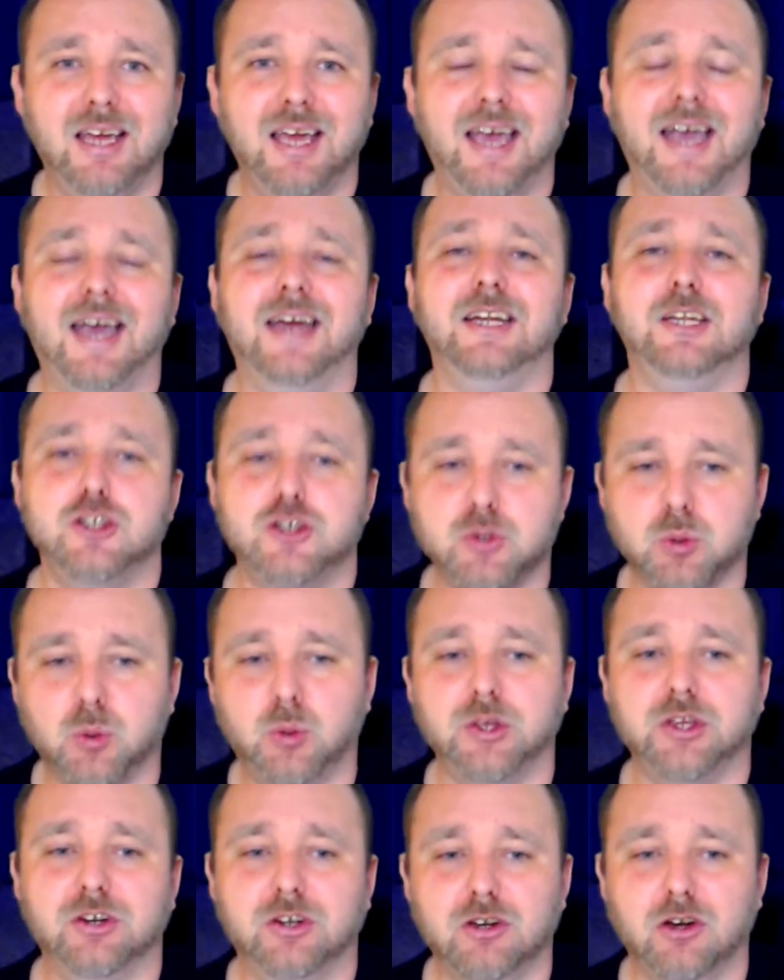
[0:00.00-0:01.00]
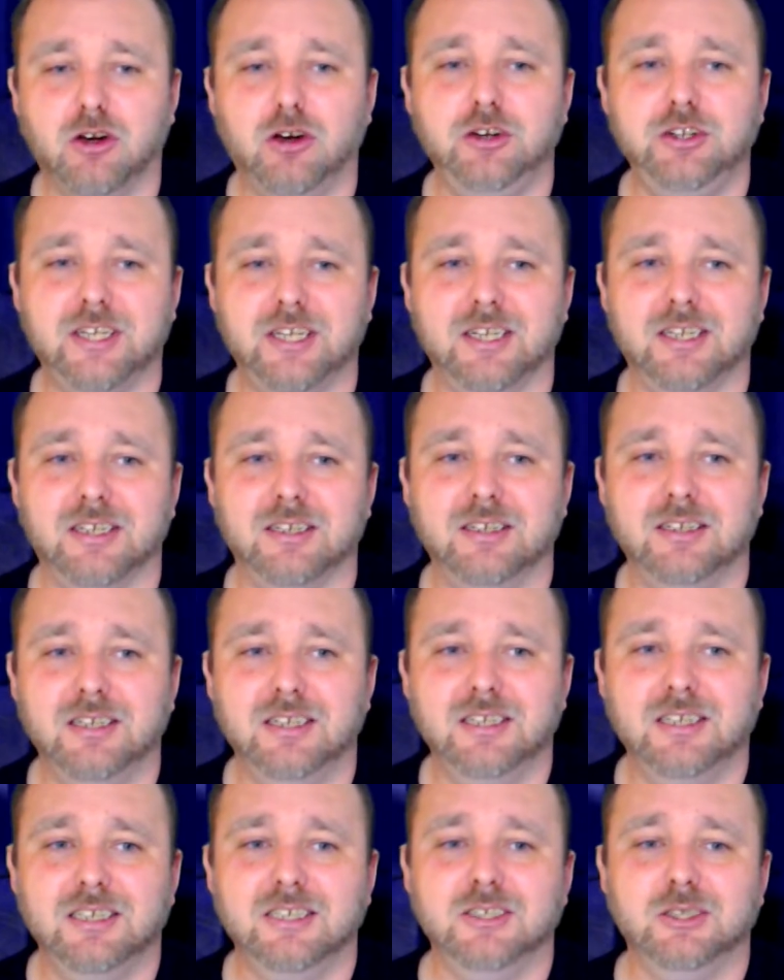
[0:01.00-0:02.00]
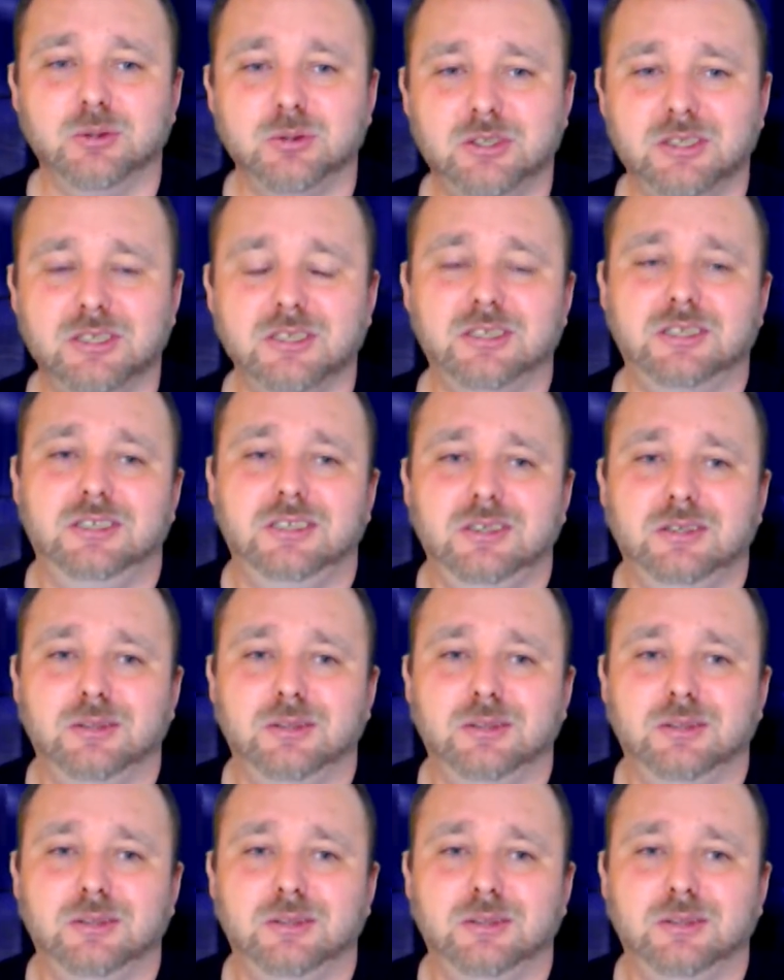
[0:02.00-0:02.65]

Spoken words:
and enjoy your content. So just,